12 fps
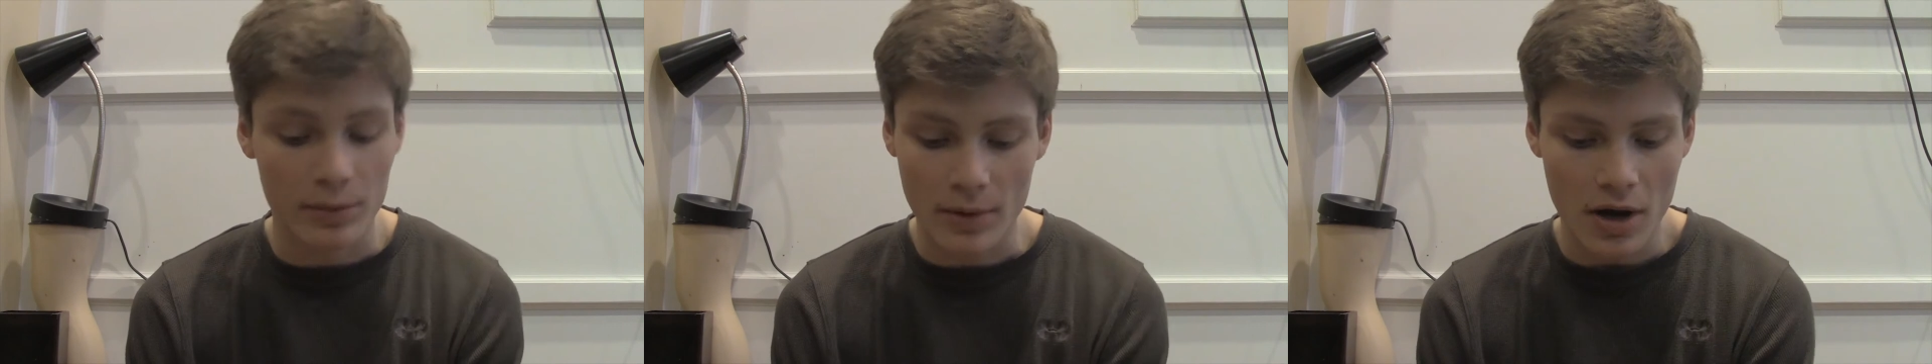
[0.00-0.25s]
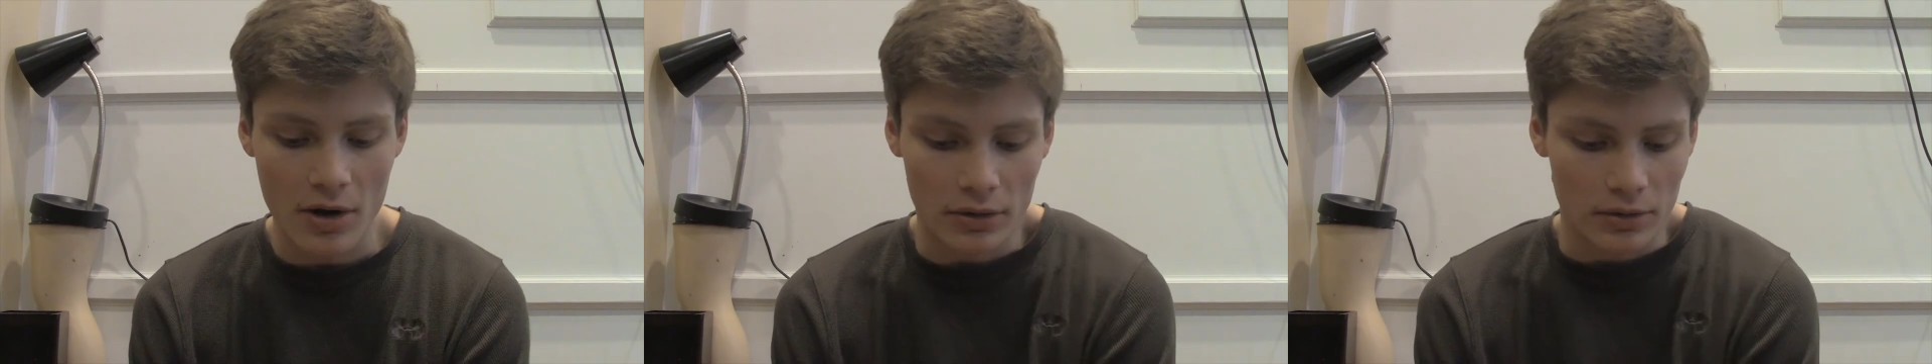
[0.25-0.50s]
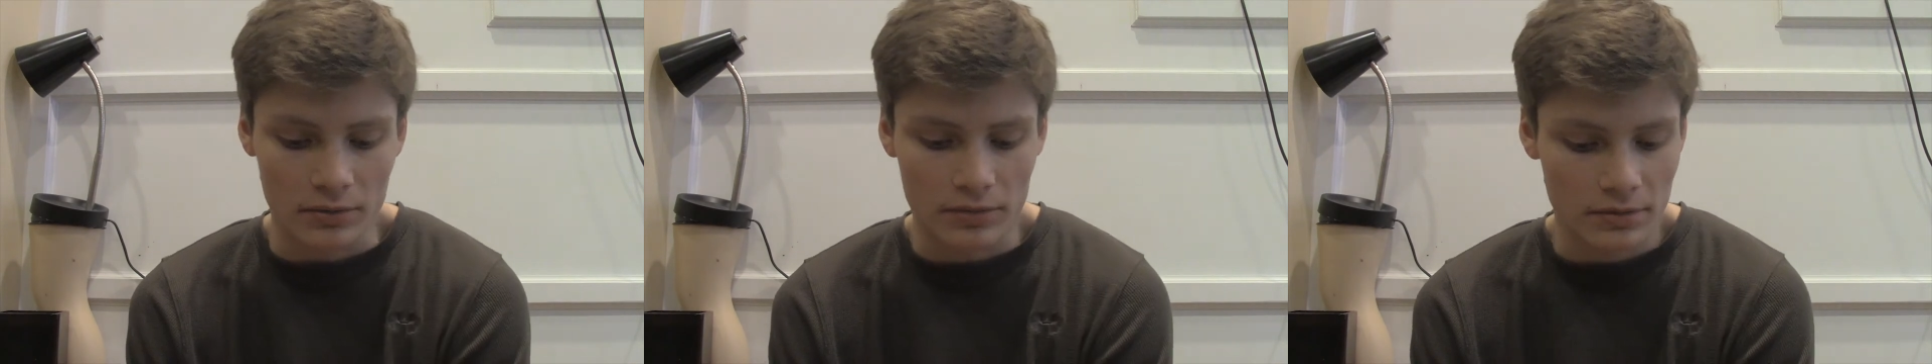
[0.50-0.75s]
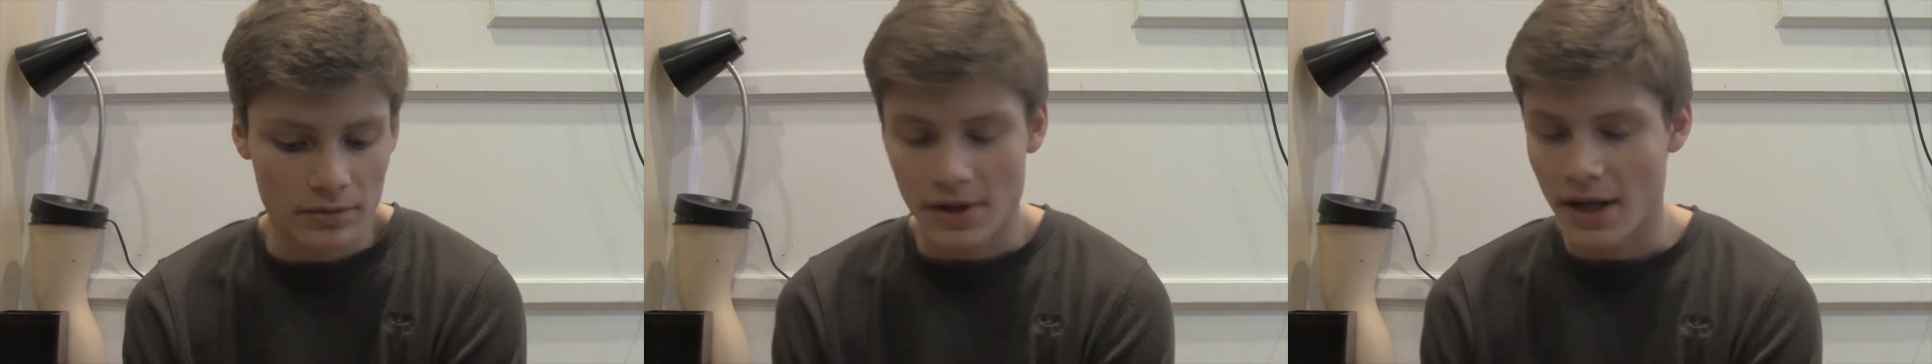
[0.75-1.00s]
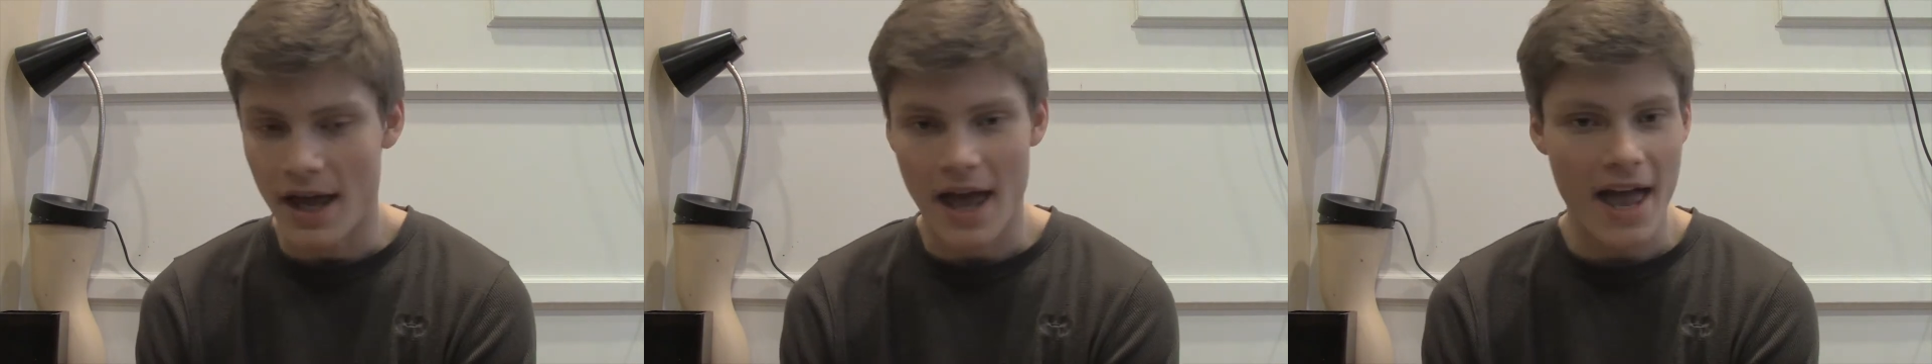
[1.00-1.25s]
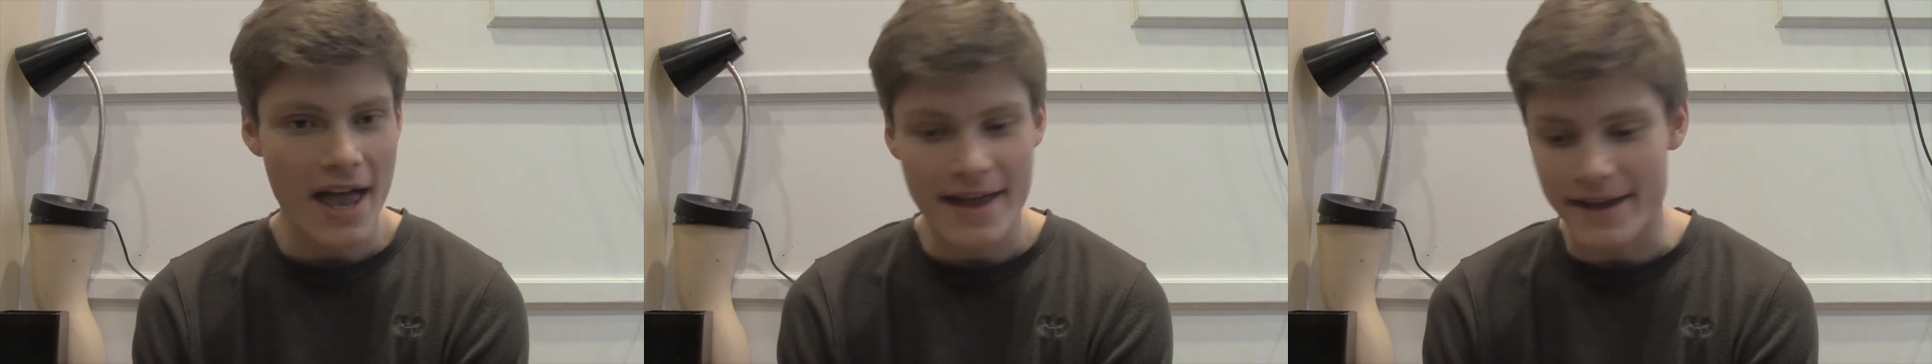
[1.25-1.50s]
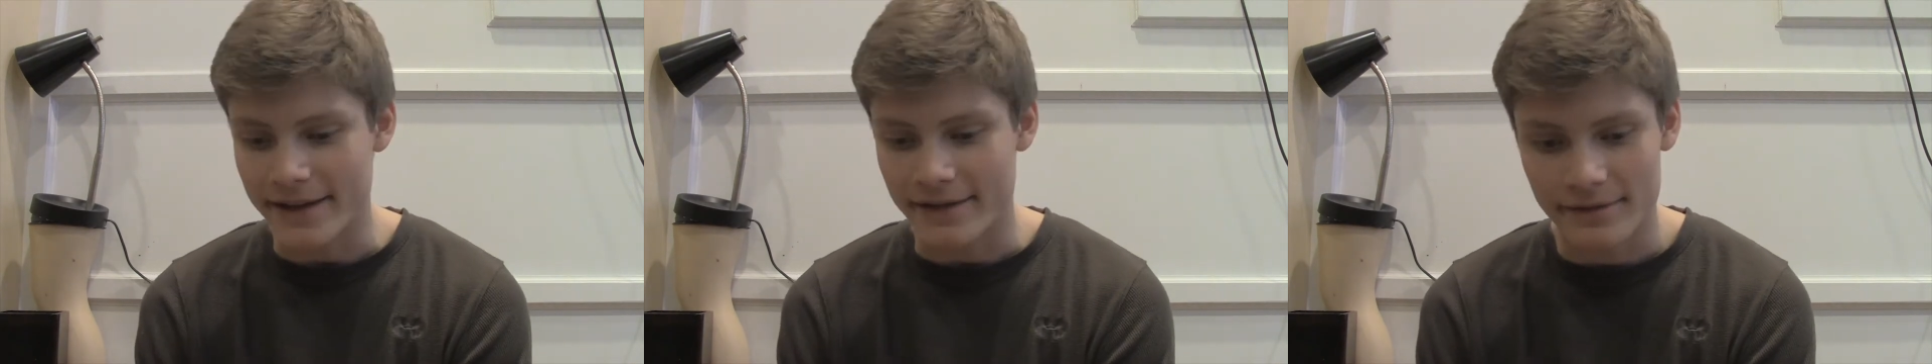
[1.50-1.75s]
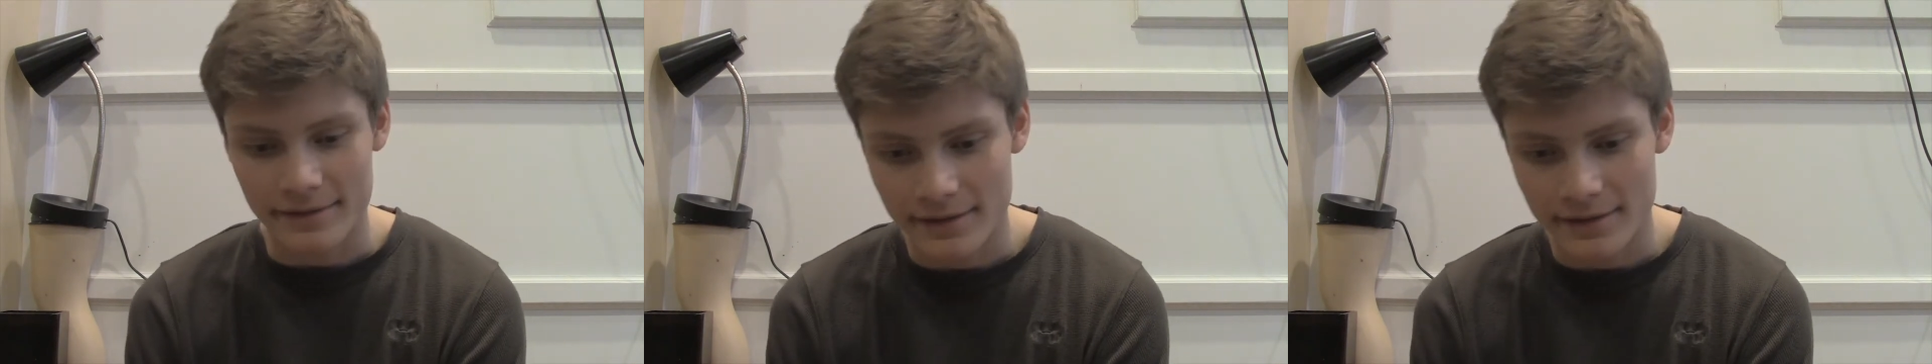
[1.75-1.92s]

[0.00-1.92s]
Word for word: whoa, hey,